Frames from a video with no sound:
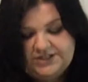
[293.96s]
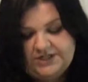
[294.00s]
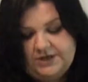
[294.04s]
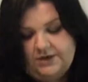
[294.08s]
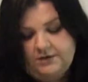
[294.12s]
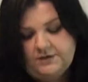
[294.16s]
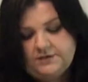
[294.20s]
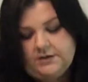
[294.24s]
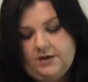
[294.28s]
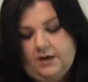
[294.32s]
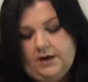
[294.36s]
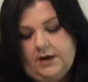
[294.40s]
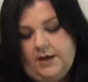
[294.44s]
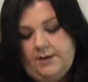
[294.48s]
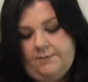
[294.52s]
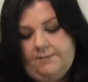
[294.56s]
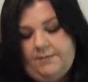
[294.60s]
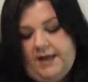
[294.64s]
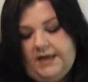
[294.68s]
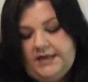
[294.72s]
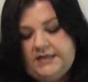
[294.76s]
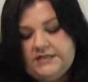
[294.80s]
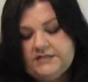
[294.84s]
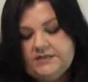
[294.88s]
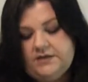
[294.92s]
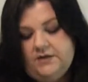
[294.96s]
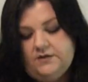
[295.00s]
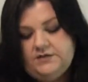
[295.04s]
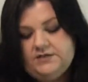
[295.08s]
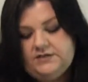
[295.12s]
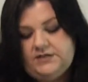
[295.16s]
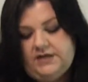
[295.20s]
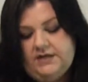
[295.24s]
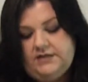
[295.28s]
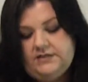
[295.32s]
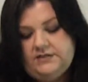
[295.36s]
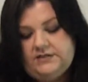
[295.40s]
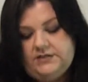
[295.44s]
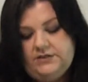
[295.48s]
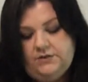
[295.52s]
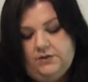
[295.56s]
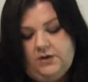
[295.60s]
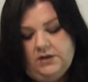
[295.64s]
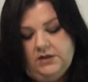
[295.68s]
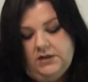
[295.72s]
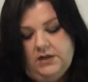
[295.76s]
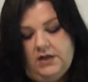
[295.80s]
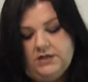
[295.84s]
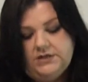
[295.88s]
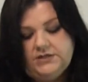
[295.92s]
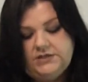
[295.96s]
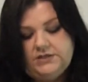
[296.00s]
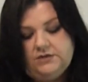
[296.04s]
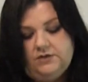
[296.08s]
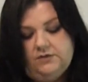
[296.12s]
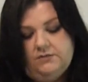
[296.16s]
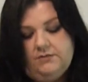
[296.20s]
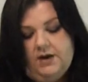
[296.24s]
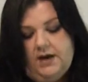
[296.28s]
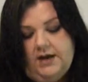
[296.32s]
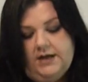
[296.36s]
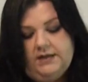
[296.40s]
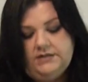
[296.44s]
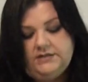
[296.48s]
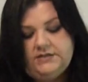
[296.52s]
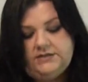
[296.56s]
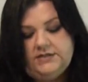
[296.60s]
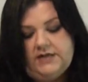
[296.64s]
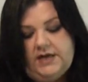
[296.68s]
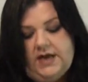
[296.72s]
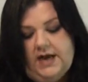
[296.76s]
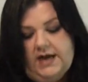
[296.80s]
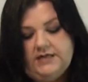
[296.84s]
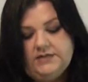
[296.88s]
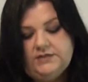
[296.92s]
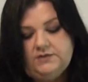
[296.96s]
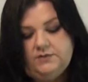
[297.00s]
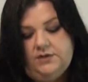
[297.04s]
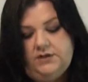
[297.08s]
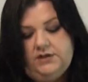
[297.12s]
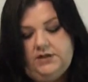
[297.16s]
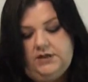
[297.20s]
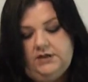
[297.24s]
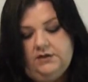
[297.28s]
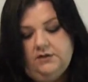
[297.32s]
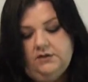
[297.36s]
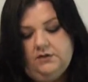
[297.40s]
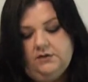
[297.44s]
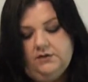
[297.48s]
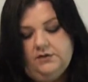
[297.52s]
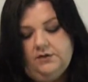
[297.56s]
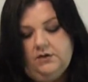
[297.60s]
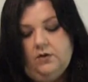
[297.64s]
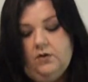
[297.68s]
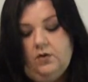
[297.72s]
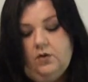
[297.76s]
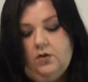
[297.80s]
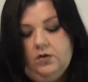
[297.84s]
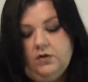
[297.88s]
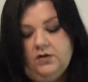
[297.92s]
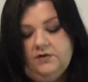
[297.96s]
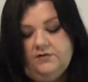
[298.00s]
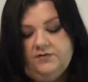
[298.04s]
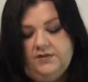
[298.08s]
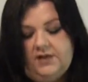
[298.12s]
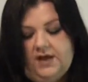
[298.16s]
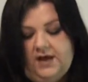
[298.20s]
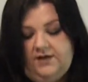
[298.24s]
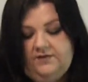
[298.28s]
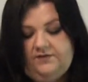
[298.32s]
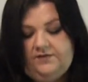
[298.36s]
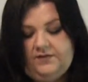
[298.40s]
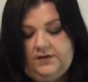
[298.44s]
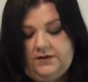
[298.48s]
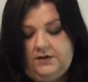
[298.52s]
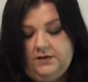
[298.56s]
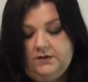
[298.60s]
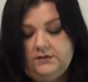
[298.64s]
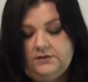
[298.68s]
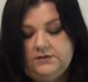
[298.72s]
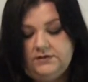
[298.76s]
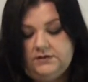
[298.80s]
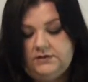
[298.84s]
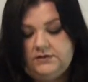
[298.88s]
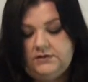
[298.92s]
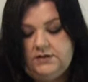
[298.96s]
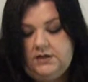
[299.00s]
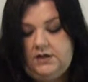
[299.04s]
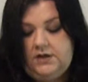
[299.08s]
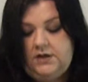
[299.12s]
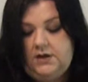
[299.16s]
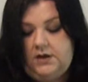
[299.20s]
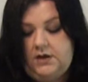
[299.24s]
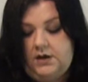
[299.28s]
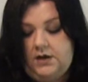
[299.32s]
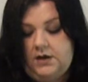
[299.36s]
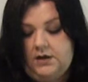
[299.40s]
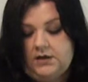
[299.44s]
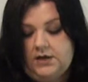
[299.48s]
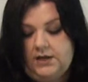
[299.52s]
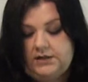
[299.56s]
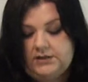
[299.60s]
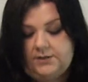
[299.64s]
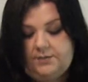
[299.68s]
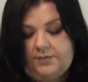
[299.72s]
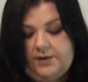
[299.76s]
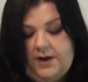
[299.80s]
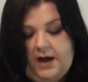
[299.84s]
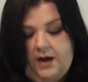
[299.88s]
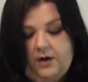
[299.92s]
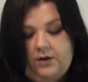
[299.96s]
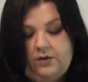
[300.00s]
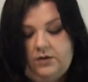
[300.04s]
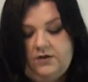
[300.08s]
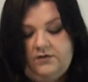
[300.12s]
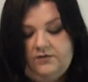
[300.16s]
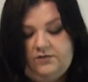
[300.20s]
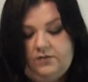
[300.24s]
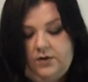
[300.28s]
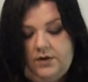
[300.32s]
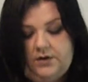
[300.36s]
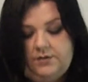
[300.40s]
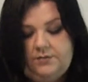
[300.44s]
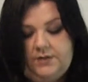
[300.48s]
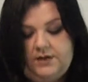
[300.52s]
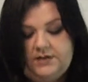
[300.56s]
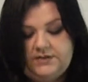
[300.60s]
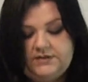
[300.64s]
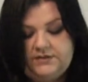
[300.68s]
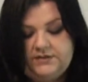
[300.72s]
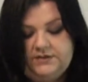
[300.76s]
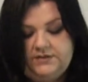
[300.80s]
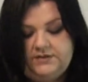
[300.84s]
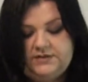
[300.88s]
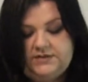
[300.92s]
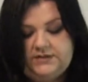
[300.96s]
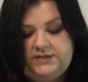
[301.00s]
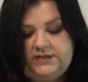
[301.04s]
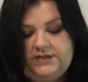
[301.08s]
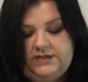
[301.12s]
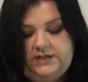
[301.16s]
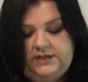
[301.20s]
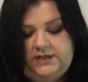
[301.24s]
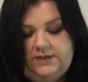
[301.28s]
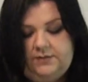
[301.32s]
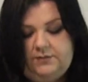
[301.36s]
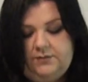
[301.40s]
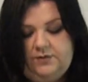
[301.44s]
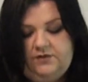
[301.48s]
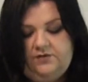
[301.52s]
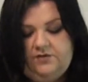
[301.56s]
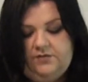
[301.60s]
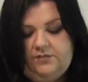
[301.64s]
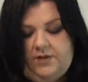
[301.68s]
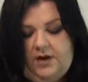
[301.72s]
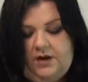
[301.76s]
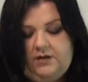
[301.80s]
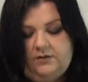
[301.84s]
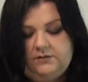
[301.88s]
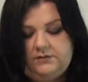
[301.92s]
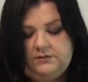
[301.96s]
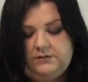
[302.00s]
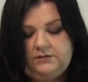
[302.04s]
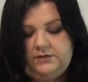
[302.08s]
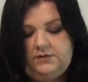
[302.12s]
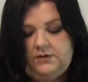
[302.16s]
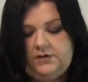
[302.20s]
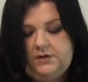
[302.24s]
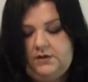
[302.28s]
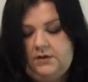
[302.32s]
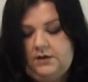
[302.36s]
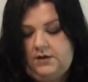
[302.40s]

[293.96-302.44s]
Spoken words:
She goes on, "It makes no sense to our logical minds that as we heal, the whole of life heals. Yet the power of one mustard seed can move a mountain.